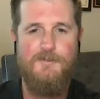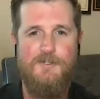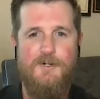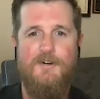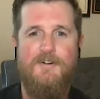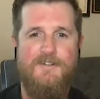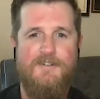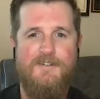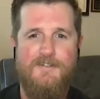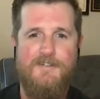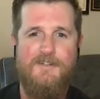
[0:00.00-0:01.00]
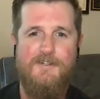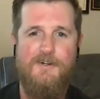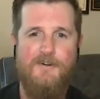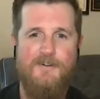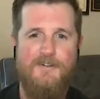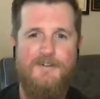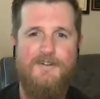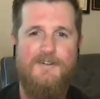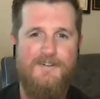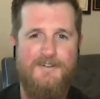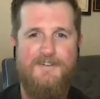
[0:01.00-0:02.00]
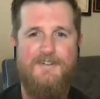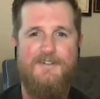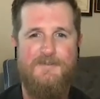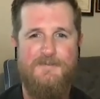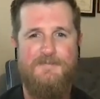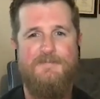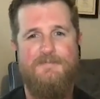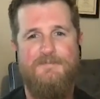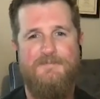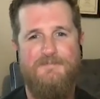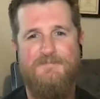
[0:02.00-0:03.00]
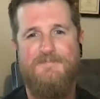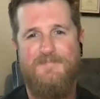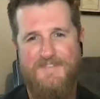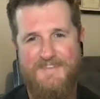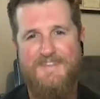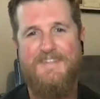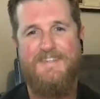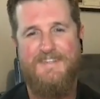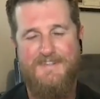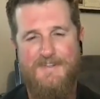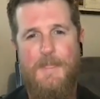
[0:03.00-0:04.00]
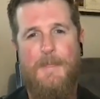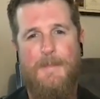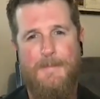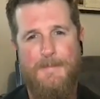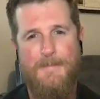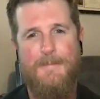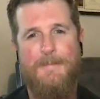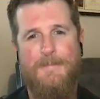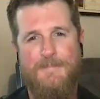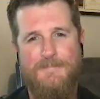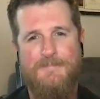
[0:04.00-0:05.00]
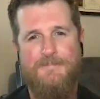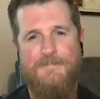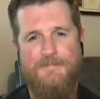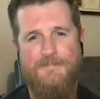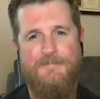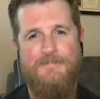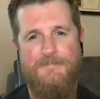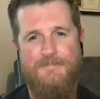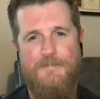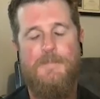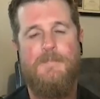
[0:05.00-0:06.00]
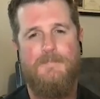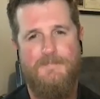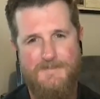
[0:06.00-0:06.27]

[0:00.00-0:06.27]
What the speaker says: (silent)